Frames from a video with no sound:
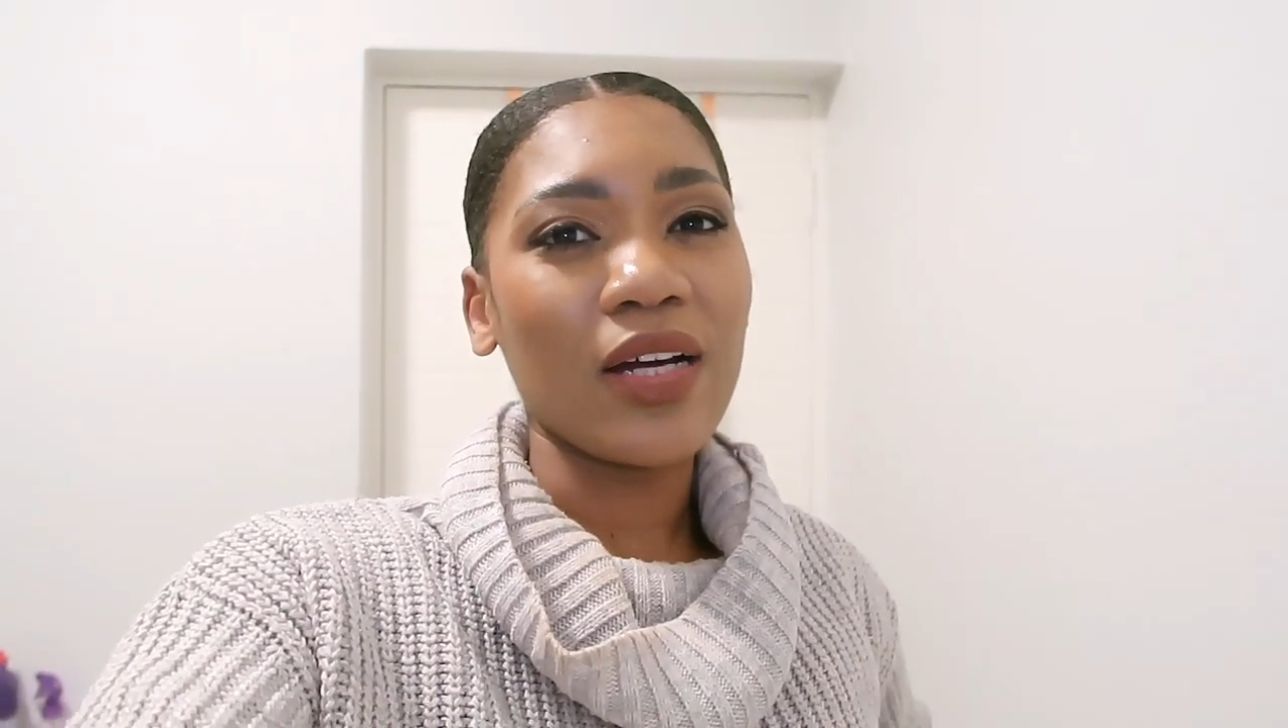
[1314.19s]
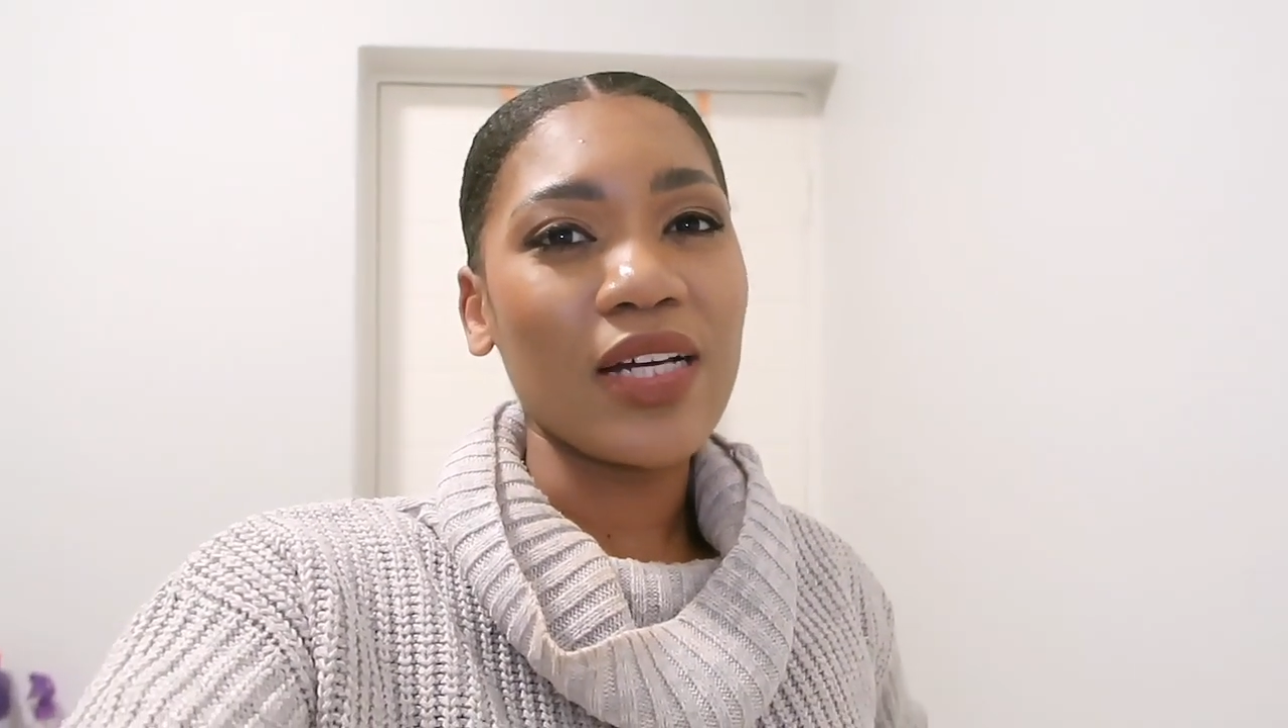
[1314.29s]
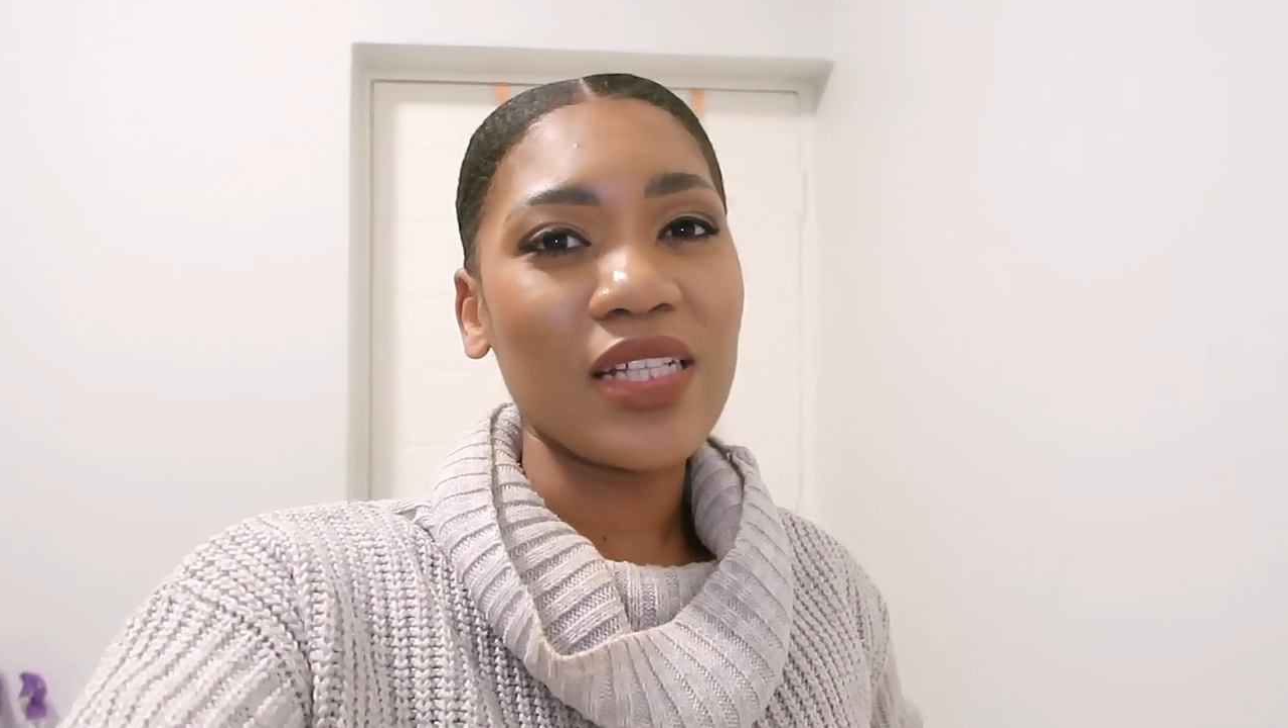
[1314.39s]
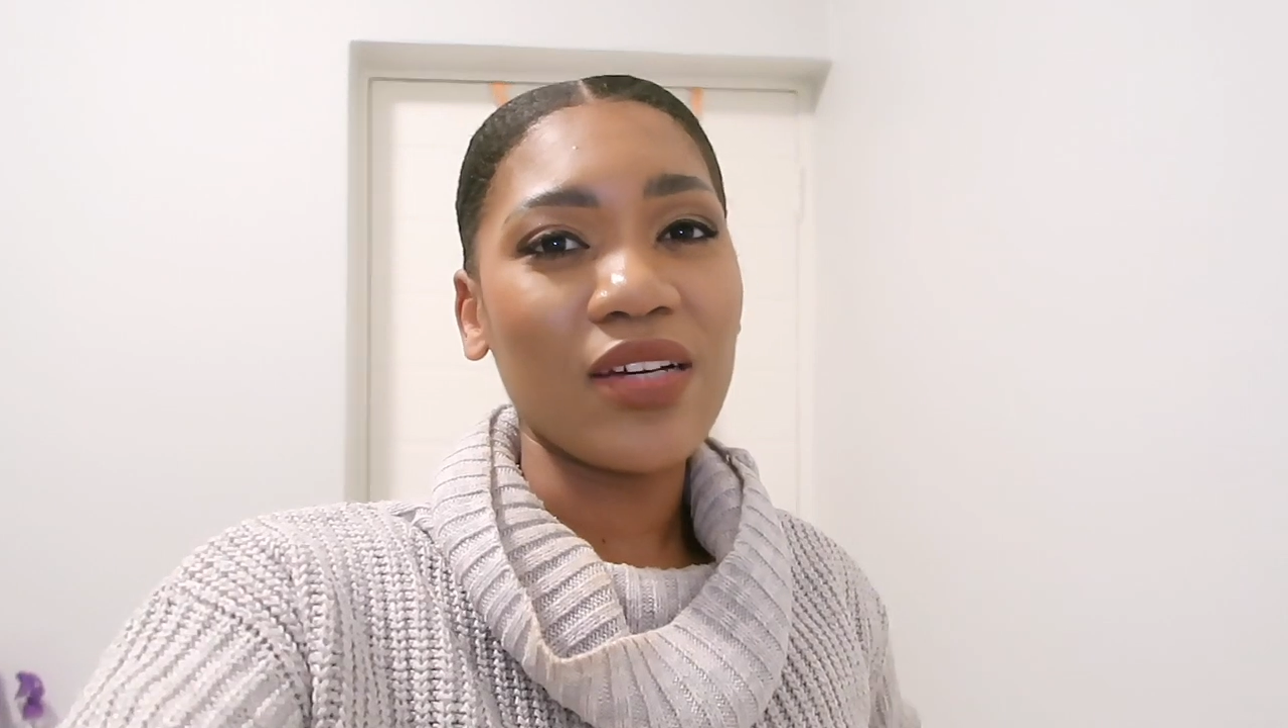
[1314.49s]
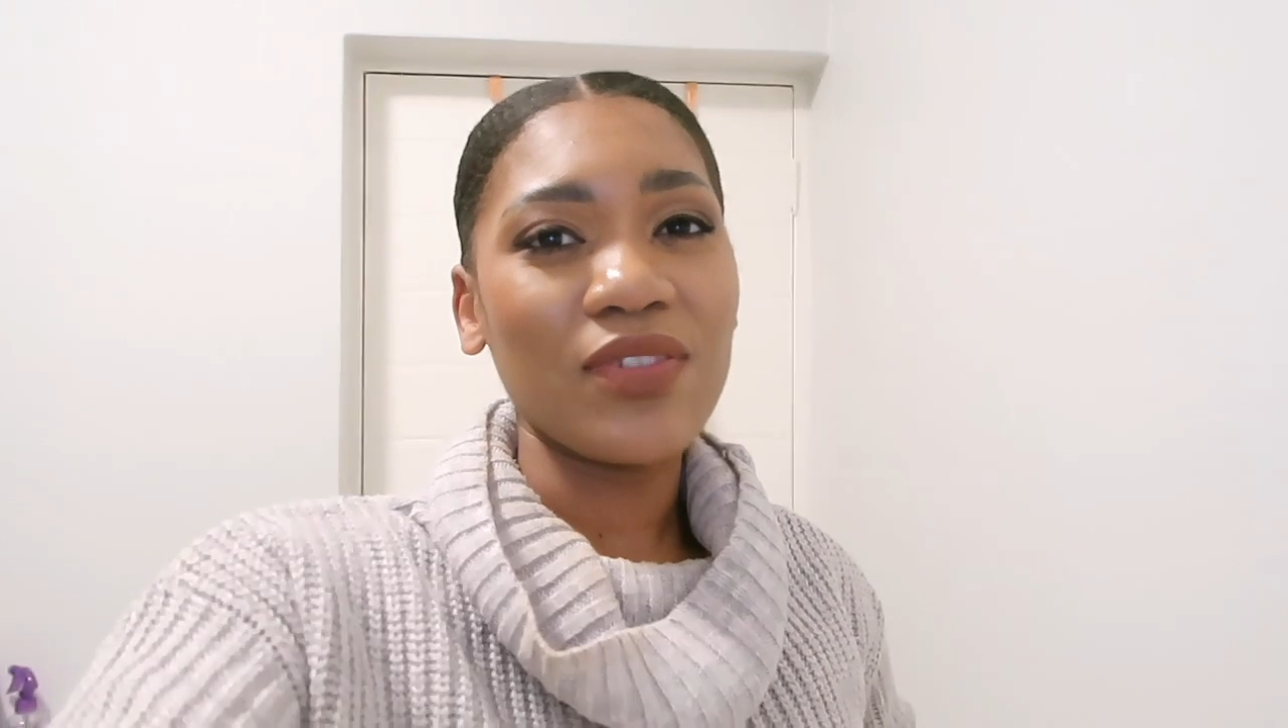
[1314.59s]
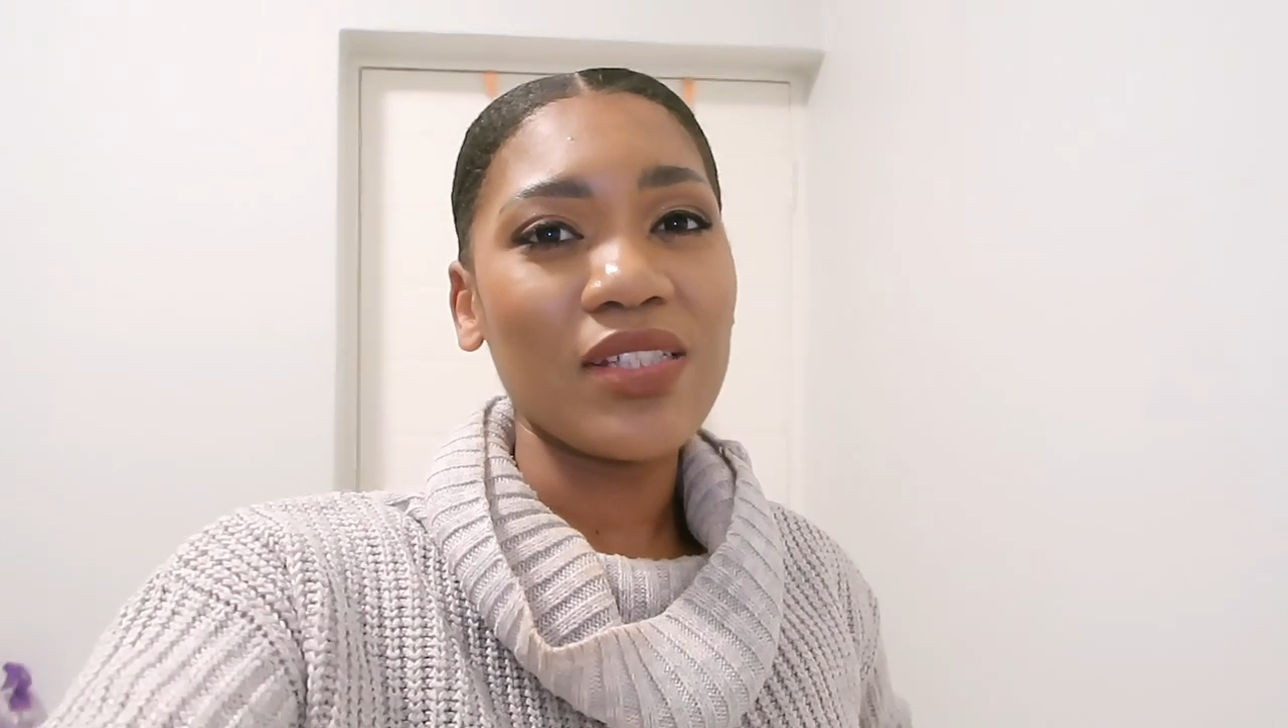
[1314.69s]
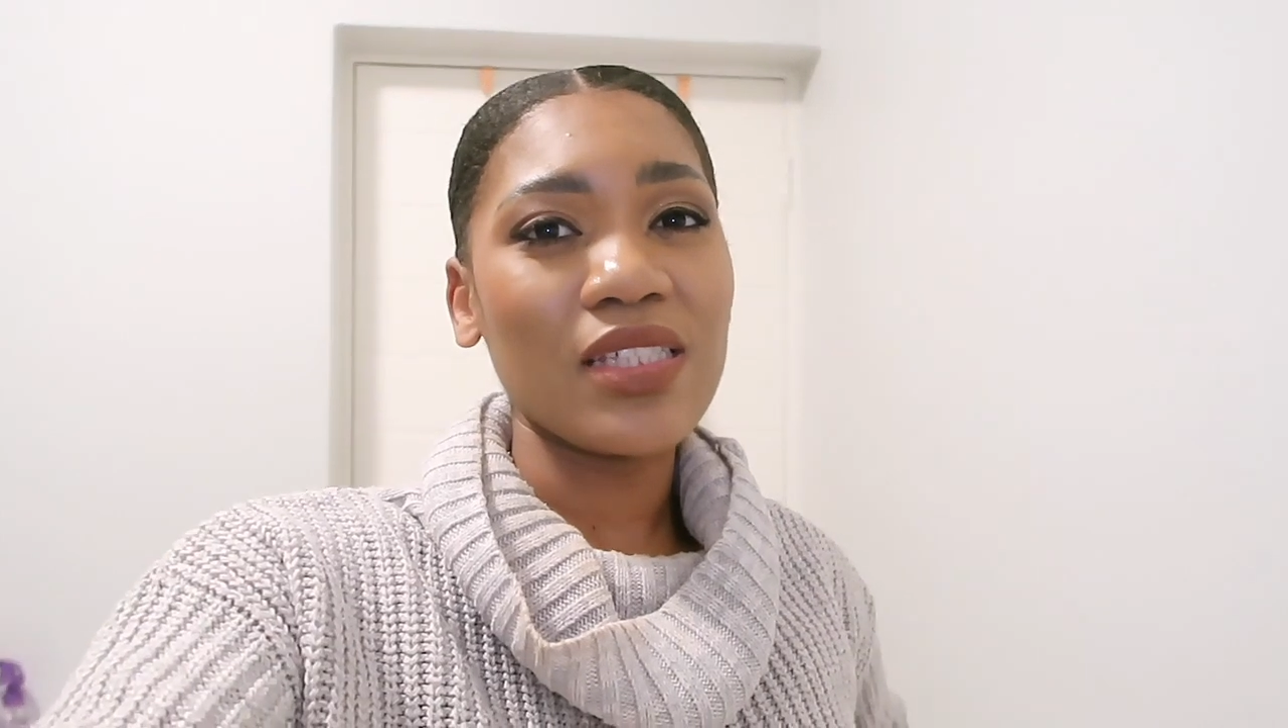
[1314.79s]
guys haven't